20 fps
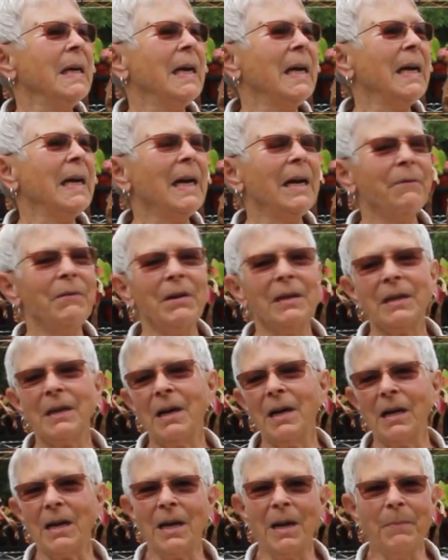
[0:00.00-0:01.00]
I have
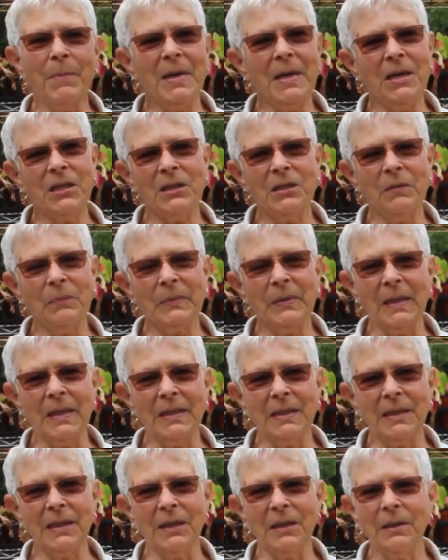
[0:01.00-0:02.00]
a combination of
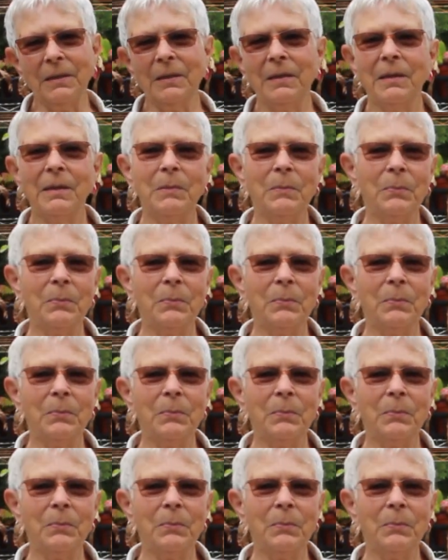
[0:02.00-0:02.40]
plants here,